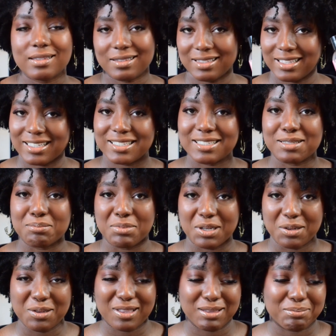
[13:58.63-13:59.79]
This is
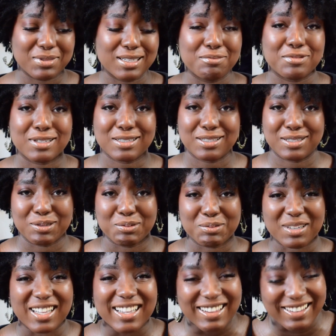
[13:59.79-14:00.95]
both, but it works so
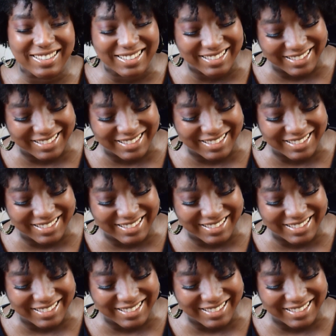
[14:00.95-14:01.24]
well.